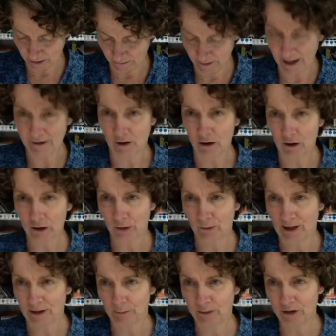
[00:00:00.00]
and that also
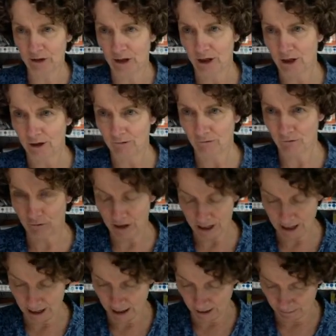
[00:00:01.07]
helps
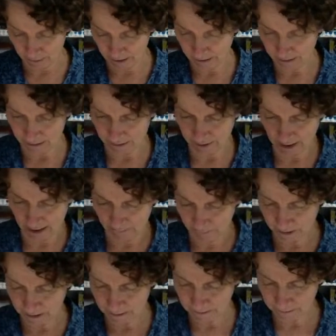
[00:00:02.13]
free up that
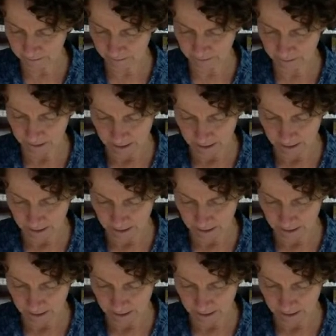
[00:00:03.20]
piece.